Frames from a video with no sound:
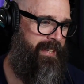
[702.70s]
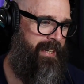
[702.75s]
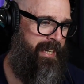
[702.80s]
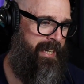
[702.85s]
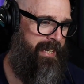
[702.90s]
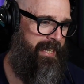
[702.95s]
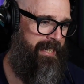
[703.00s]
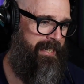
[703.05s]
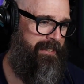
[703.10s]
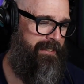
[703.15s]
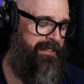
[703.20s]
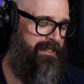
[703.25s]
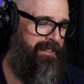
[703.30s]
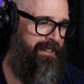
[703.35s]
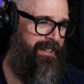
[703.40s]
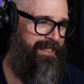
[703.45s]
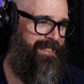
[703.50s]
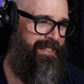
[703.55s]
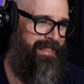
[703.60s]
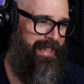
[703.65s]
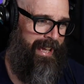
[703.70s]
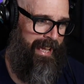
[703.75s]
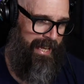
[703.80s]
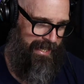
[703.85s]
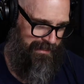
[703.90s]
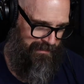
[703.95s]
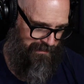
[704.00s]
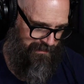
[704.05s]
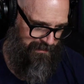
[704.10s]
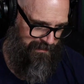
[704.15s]
And
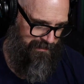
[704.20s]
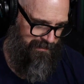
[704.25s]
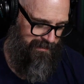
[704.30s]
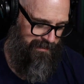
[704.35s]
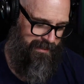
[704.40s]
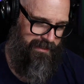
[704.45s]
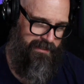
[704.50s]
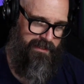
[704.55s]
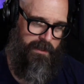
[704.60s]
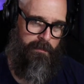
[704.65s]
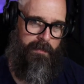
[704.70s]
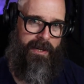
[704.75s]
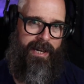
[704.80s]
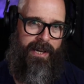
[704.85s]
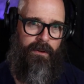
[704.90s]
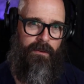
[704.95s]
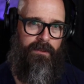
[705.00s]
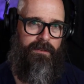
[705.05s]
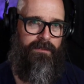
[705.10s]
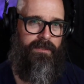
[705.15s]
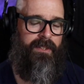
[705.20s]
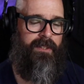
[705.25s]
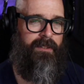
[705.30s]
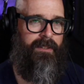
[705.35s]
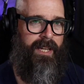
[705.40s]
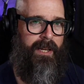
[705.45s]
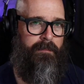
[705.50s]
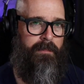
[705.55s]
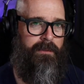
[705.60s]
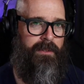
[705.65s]
that is the power of
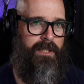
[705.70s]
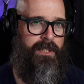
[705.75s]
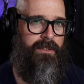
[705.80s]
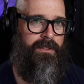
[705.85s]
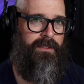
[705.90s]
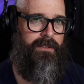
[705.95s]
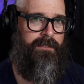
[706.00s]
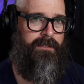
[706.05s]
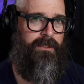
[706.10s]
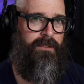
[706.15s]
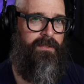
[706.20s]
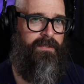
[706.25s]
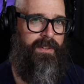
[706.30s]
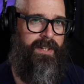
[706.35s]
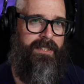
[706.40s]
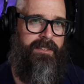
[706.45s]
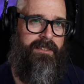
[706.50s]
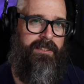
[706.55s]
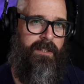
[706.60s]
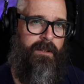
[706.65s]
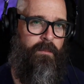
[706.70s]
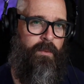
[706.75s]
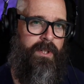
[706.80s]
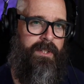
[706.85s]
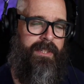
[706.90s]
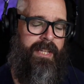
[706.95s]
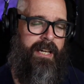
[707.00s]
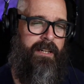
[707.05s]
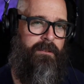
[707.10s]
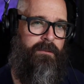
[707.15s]
collaboration. You find
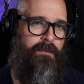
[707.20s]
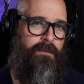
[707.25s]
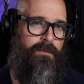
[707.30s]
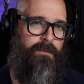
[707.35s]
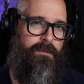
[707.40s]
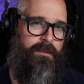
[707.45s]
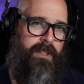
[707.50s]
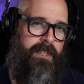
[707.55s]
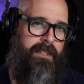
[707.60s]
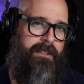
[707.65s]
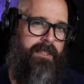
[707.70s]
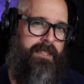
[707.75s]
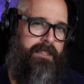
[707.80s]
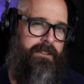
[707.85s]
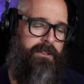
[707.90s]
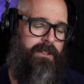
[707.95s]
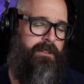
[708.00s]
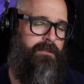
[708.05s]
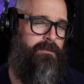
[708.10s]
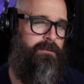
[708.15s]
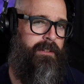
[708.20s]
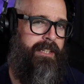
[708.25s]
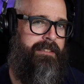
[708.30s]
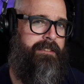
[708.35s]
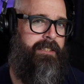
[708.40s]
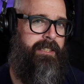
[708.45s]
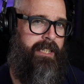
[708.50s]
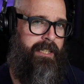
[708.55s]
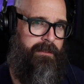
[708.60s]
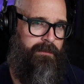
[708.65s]
someone that really you can
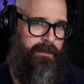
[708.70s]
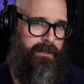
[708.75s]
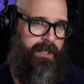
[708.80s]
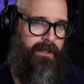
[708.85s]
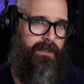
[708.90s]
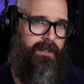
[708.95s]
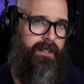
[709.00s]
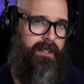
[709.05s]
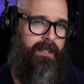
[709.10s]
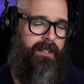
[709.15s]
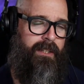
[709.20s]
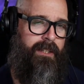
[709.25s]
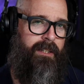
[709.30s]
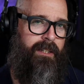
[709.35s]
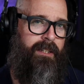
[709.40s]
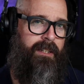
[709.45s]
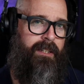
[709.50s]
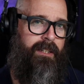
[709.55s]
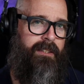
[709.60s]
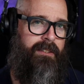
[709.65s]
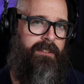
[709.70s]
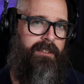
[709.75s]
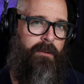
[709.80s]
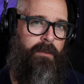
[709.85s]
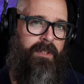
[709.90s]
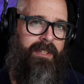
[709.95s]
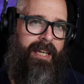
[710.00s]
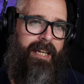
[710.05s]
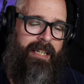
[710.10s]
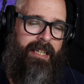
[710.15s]
resonate with,
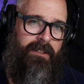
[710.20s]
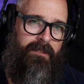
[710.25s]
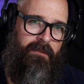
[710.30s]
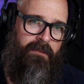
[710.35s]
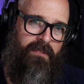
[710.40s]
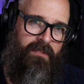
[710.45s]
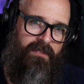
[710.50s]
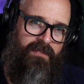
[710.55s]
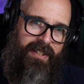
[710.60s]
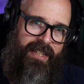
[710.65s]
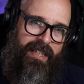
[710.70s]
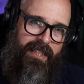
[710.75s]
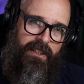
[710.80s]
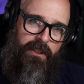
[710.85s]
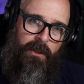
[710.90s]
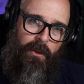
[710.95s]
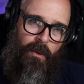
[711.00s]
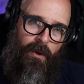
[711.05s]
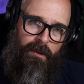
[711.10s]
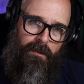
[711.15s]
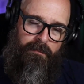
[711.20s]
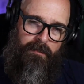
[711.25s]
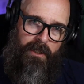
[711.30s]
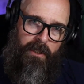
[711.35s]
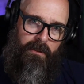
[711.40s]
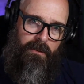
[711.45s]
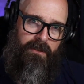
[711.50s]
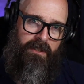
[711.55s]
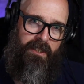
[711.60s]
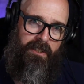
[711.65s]
someone that can feed your
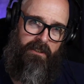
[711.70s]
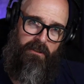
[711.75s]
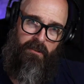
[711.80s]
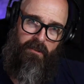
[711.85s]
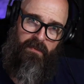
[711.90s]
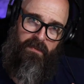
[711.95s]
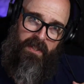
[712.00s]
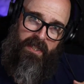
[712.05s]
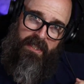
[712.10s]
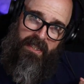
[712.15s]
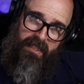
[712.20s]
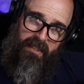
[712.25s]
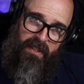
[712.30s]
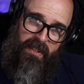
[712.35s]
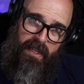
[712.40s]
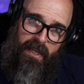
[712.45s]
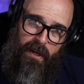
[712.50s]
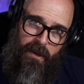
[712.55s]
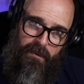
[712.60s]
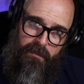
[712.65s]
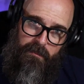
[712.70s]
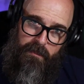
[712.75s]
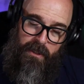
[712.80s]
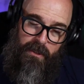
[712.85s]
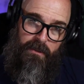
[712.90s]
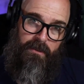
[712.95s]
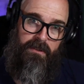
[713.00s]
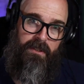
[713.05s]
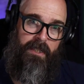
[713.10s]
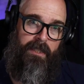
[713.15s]
muse and you're feeding their
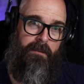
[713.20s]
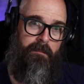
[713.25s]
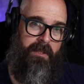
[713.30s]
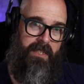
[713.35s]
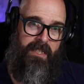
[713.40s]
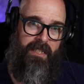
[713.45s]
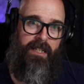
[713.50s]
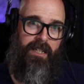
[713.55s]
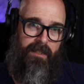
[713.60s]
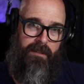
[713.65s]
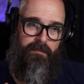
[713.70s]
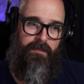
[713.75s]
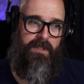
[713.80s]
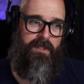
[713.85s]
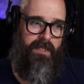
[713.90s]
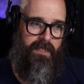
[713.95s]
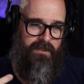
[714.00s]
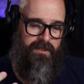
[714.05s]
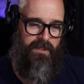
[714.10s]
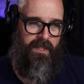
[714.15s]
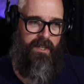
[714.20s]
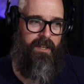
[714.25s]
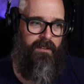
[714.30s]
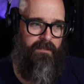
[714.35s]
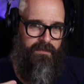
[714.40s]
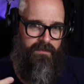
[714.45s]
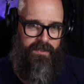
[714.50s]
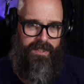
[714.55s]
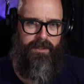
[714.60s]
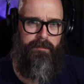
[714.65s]
muse, and it becomes this
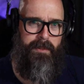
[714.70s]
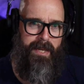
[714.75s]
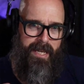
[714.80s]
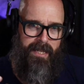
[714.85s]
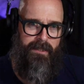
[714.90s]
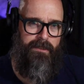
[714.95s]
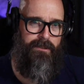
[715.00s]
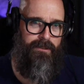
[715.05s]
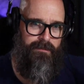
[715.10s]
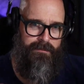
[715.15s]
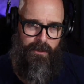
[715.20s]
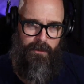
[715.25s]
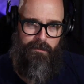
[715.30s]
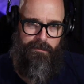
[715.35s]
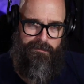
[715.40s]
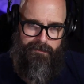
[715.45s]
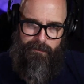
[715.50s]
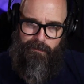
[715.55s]
feedback loop, no